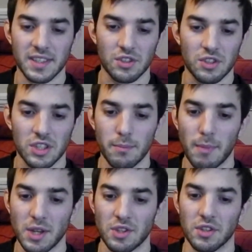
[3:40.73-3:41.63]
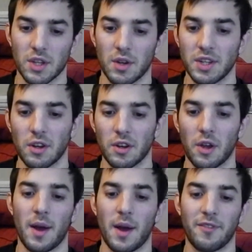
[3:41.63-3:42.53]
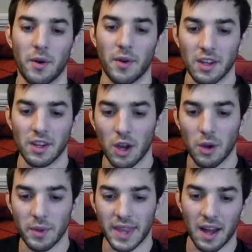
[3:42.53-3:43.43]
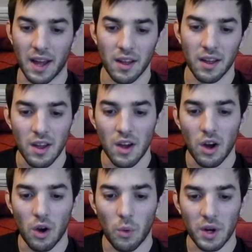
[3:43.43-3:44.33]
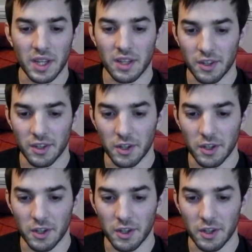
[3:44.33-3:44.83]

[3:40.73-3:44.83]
It's just a mention, so I don't know how far it can go with that or what it can do.